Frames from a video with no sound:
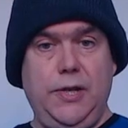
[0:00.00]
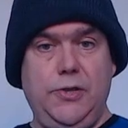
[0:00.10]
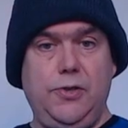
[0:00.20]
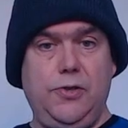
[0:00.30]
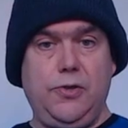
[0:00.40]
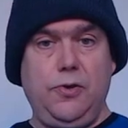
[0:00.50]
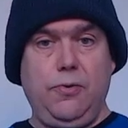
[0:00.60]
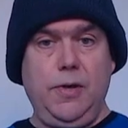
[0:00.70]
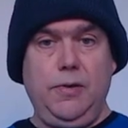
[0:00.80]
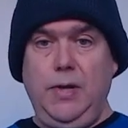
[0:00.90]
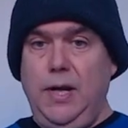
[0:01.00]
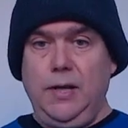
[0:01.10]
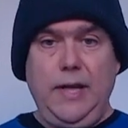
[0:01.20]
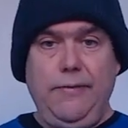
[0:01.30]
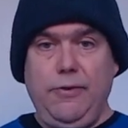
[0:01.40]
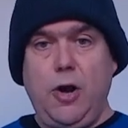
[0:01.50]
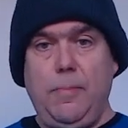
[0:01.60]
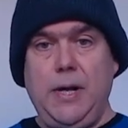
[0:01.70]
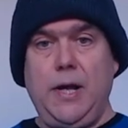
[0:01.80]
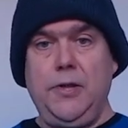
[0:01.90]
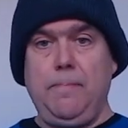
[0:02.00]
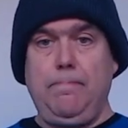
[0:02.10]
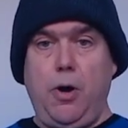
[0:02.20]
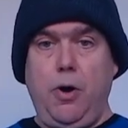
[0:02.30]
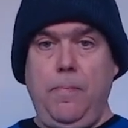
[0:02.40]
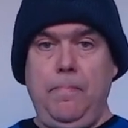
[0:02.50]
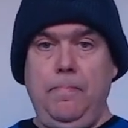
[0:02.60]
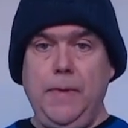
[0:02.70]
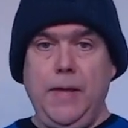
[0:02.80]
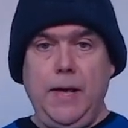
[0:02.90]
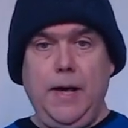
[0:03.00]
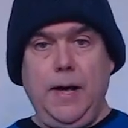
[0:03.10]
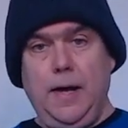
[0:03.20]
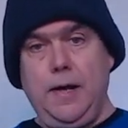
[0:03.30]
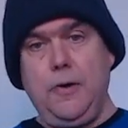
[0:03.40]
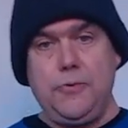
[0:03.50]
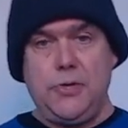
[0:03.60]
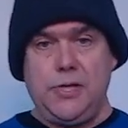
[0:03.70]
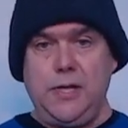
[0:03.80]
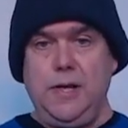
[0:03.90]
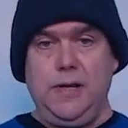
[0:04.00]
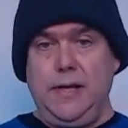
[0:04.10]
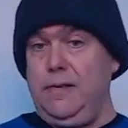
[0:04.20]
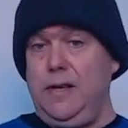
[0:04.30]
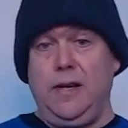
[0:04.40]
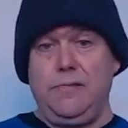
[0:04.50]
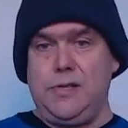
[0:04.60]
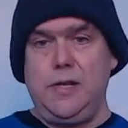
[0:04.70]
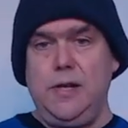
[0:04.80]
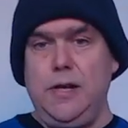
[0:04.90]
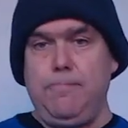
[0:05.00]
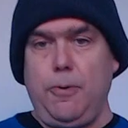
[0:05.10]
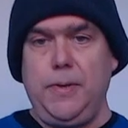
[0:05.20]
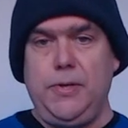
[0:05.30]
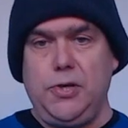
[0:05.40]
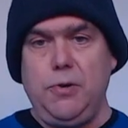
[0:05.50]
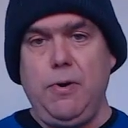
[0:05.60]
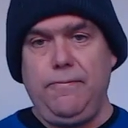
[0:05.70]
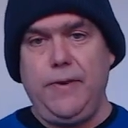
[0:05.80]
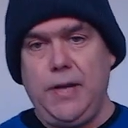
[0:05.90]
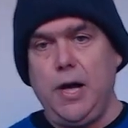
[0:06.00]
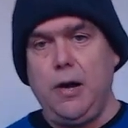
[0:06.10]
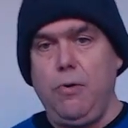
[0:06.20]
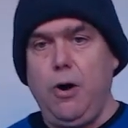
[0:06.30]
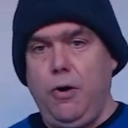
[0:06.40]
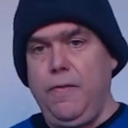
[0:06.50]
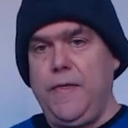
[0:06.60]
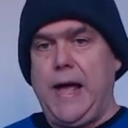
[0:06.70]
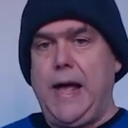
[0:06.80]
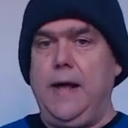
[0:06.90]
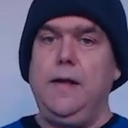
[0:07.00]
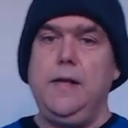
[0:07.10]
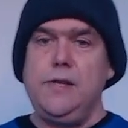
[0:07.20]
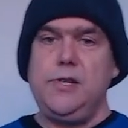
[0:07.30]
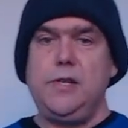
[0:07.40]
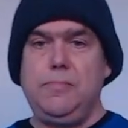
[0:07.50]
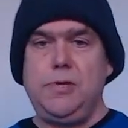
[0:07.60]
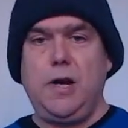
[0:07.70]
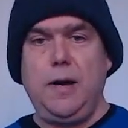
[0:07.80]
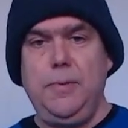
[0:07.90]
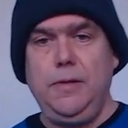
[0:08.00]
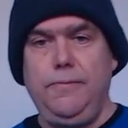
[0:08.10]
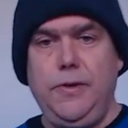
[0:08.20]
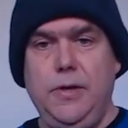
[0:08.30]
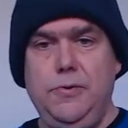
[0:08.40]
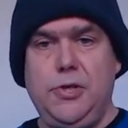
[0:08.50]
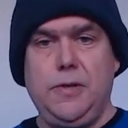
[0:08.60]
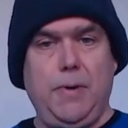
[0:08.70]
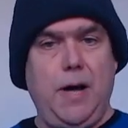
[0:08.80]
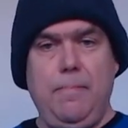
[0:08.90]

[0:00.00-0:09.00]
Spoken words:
tutorial, leave a comment on the bottom and I'll certainly probably do a video on that sometime in the future. But